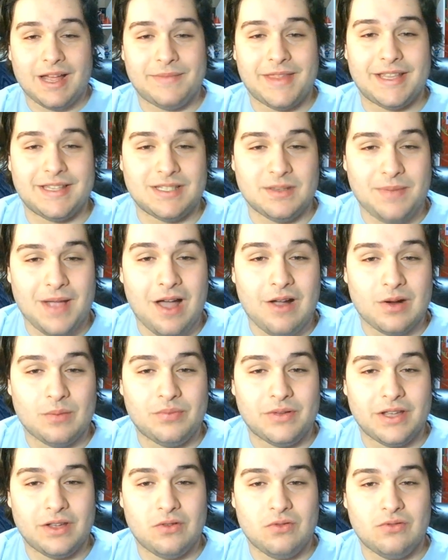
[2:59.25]
thanks to power
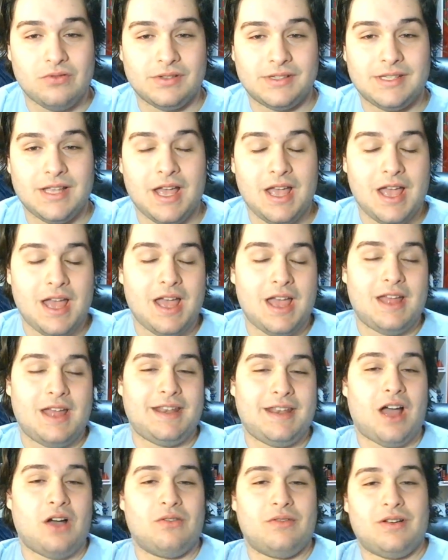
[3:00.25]
play goals.
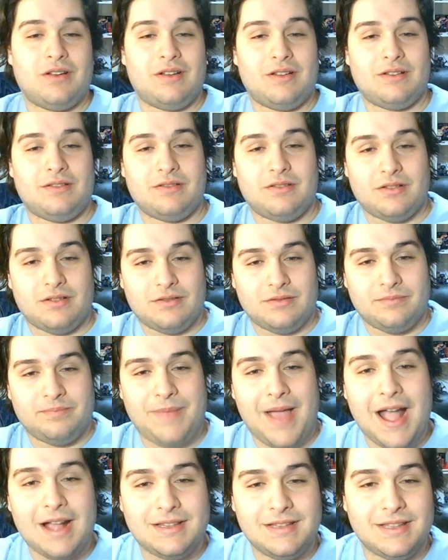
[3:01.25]
Now,
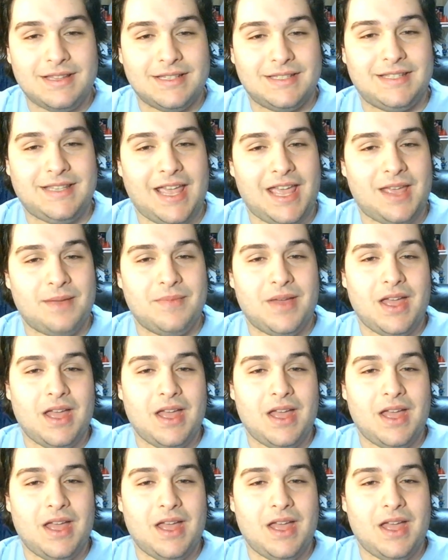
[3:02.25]
back to this game,